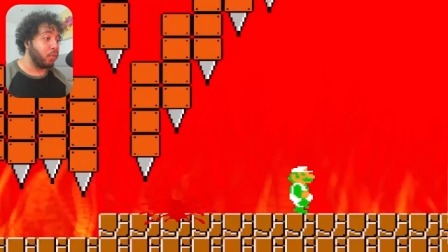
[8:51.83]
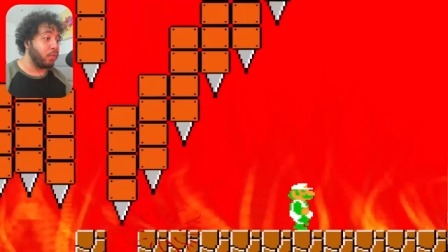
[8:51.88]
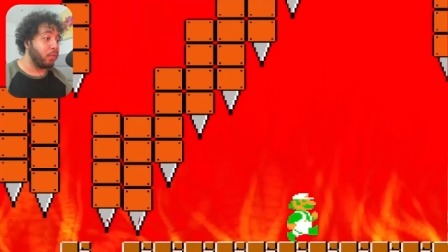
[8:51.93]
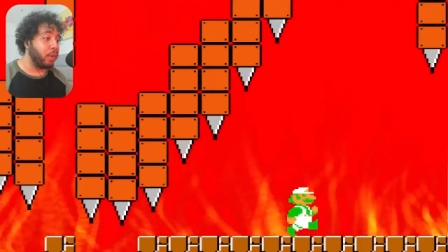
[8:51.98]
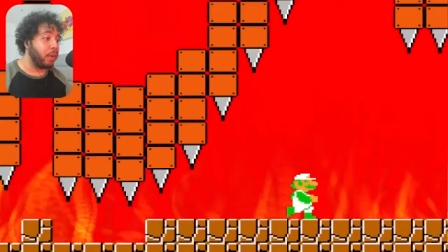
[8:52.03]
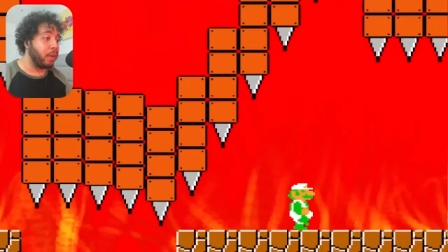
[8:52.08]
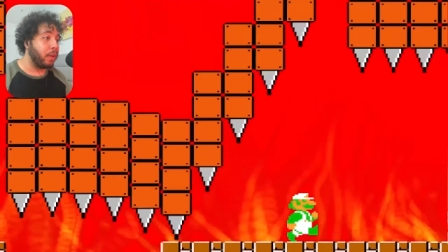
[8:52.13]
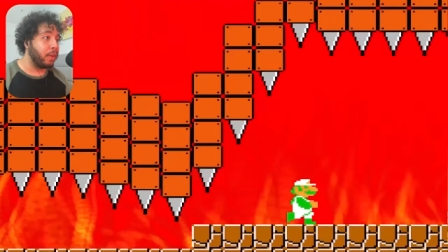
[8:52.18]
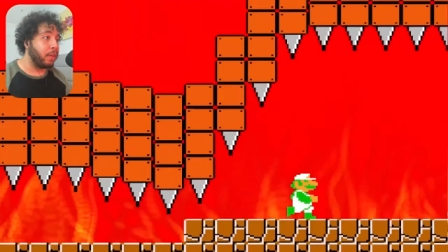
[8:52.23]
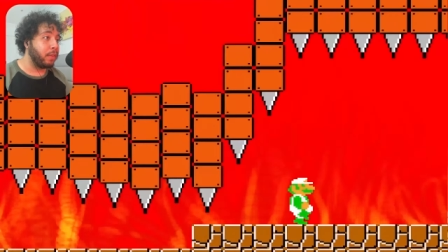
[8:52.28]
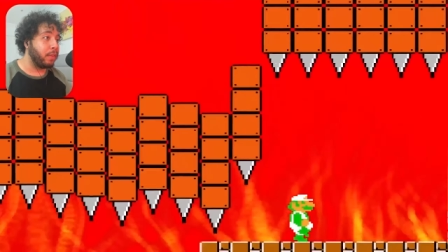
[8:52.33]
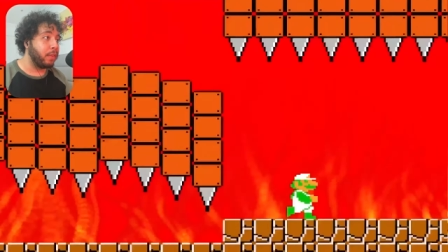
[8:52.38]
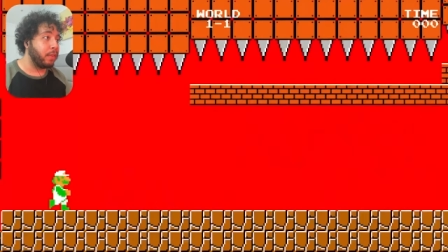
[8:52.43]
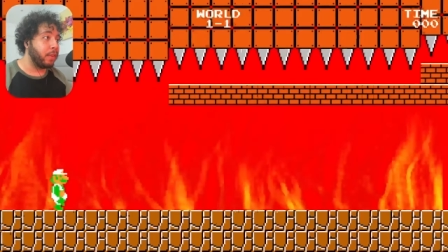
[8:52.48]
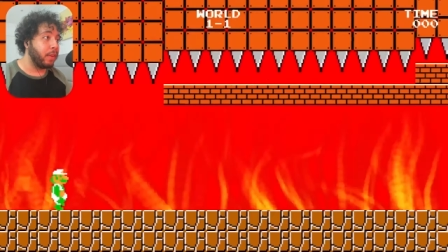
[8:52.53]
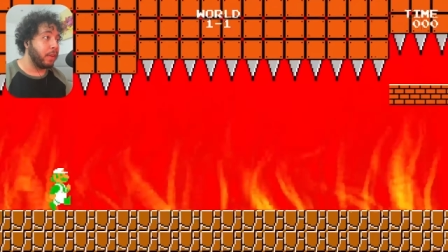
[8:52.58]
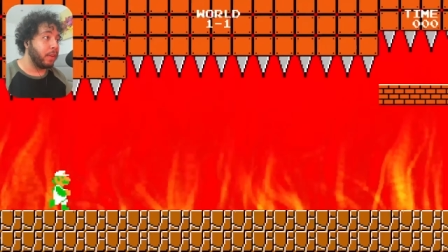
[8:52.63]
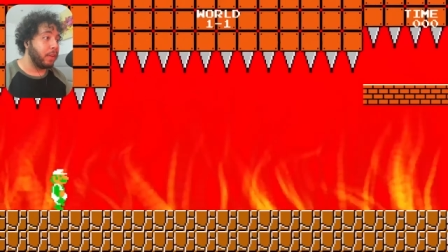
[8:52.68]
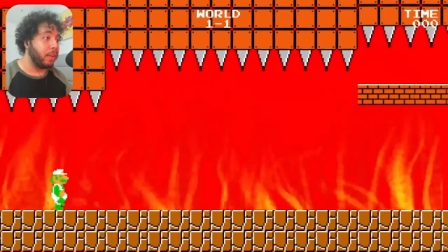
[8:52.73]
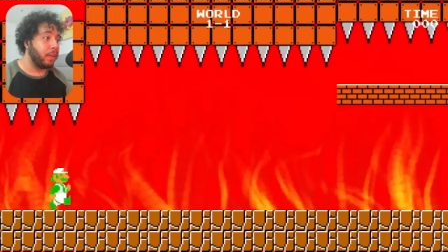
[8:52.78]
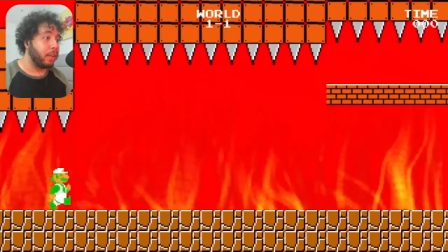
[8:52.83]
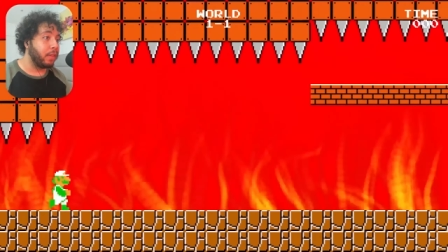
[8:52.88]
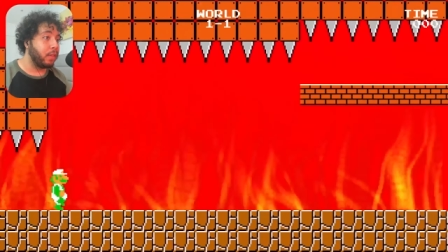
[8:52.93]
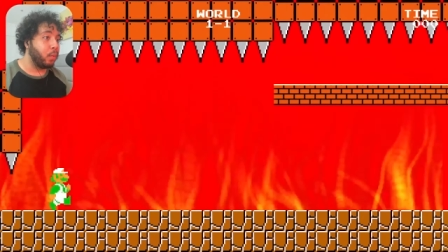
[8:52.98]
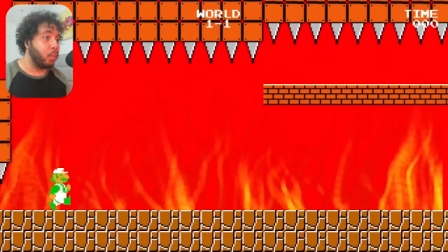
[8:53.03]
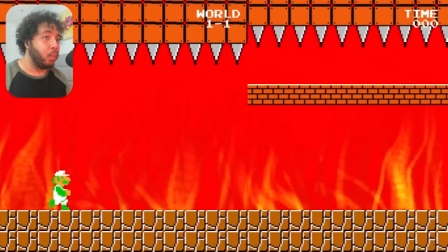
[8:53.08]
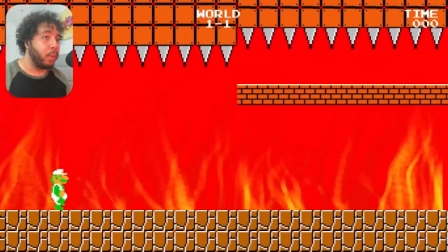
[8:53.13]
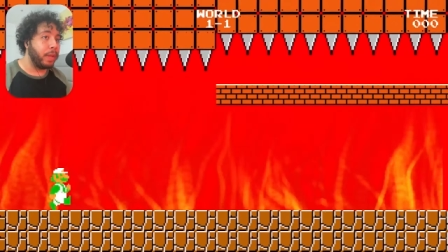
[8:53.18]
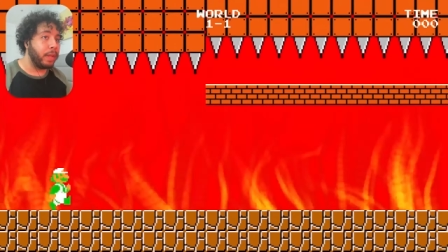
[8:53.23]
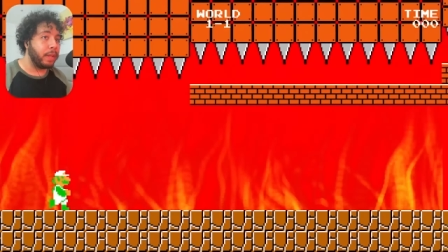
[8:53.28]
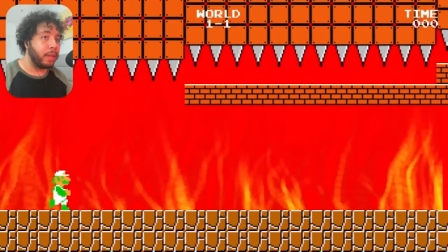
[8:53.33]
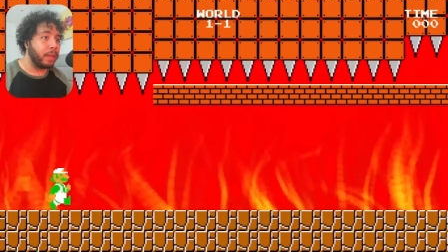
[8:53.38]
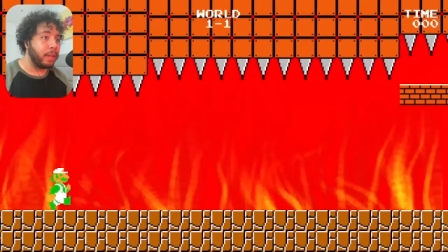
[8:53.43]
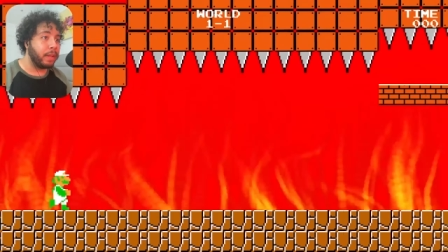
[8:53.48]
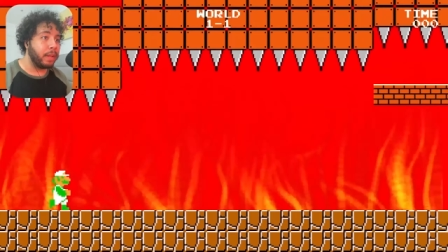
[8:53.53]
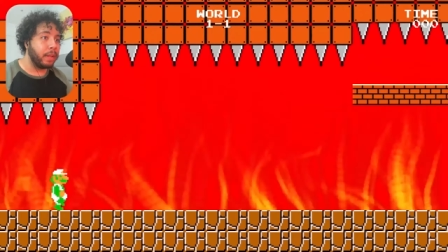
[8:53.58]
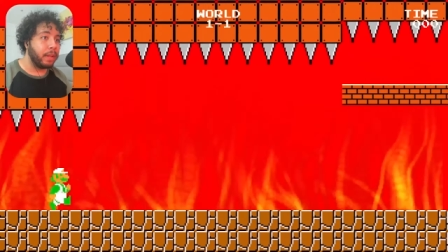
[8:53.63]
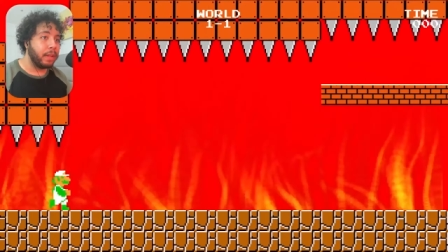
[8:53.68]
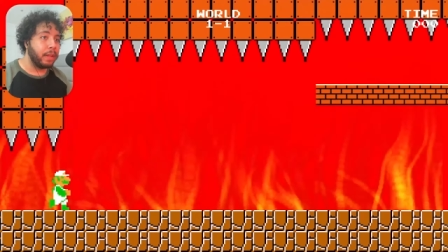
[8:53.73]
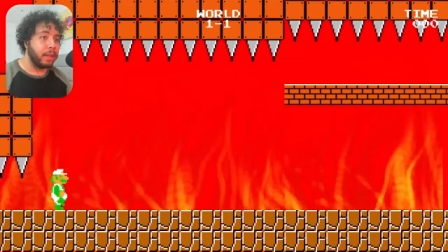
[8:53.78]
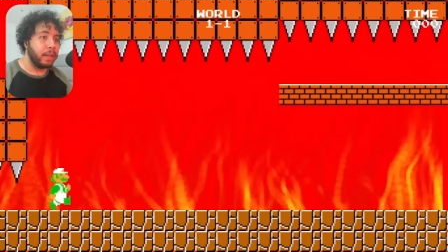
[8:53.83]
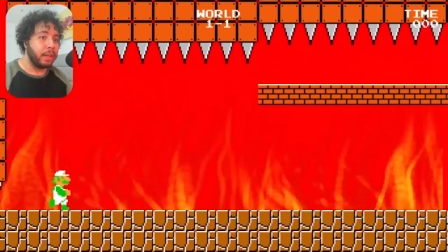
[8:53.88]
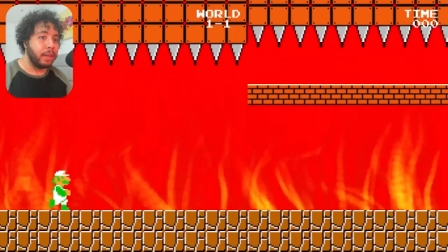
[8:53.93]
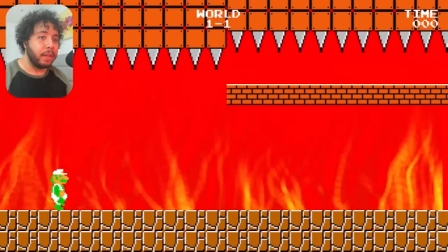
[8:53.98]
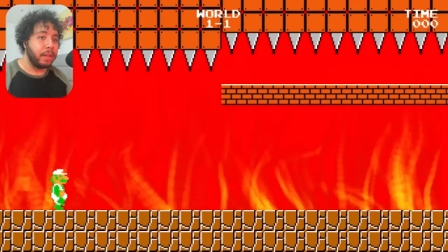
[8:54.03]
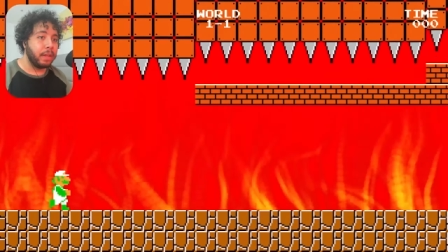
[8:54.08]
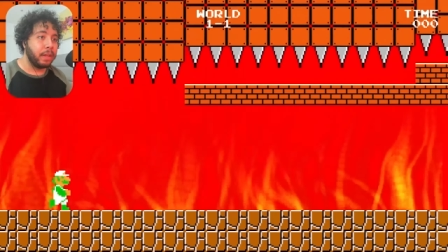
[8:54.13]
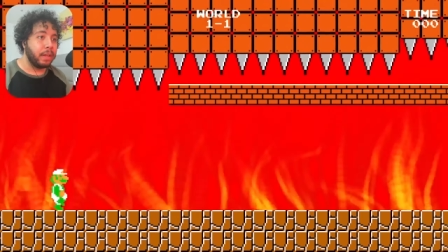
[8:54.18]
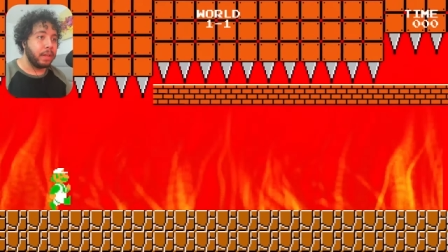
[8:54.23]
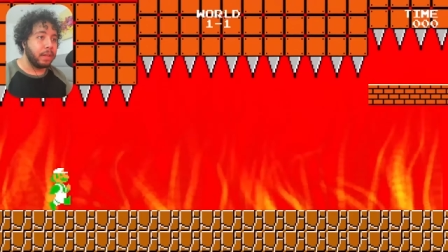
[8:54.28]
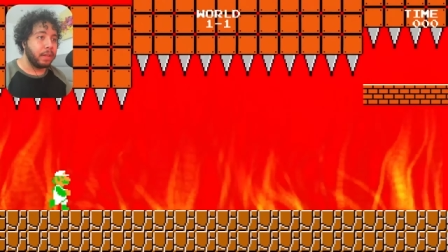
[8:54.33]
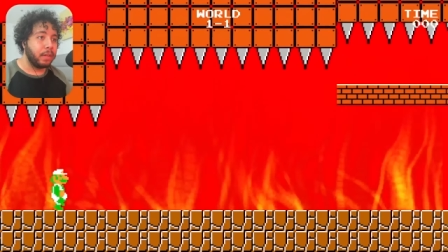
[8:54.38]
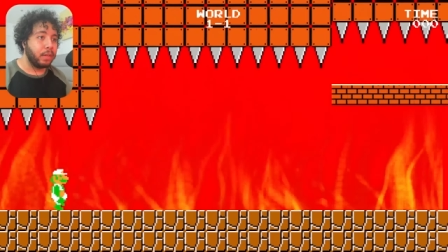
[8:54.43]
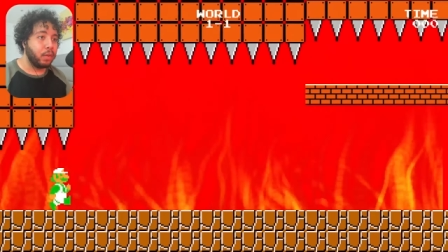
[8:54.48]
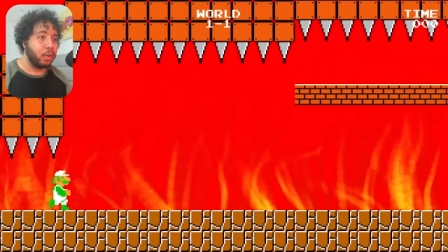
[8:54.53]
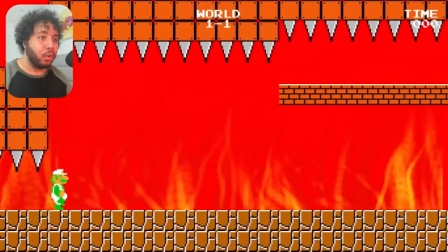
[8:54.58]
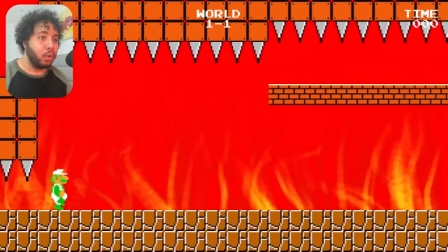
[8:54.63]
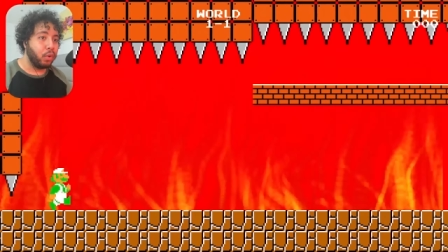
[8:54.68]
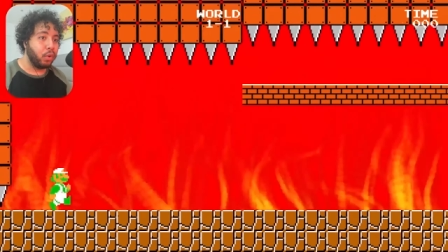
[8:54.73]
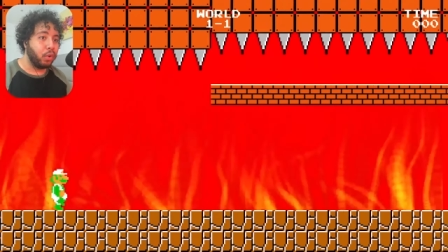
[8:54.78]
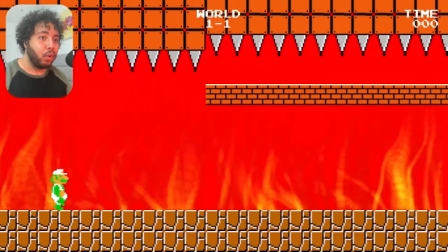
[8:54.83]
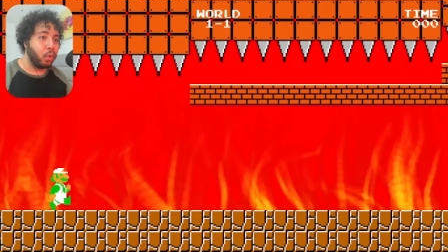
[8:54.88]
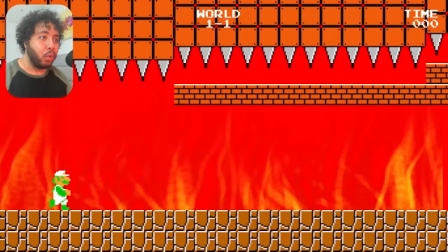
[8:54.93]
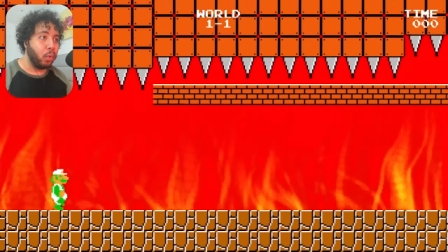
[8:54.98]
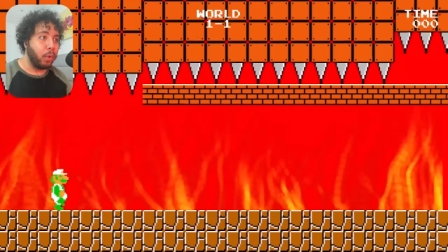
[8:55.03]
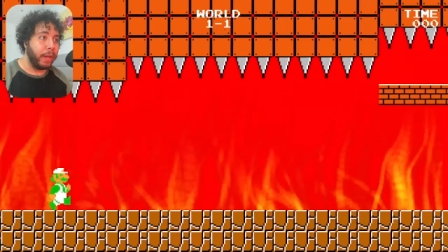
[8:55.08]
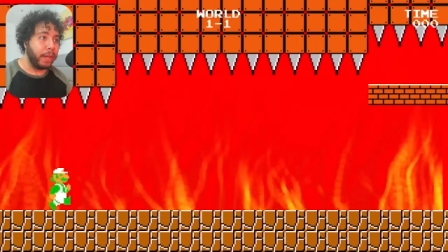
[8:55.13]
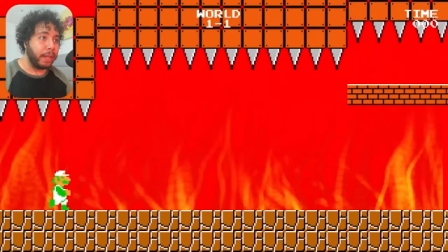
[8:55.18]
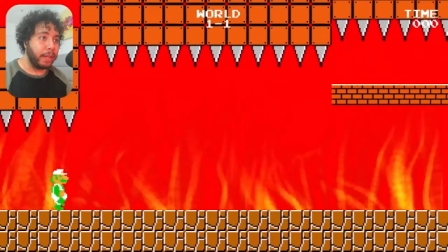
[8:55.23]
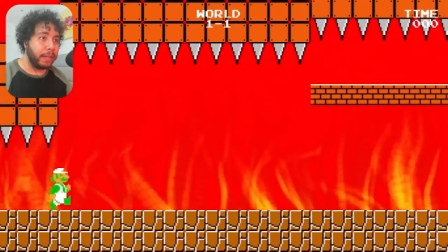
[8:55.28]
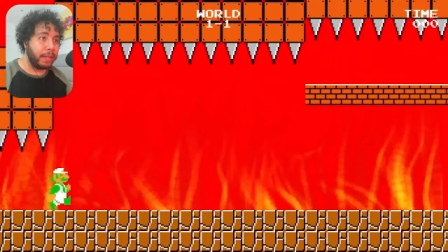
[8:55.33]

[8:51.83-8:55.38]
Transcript: fast, like the wind. Go quick.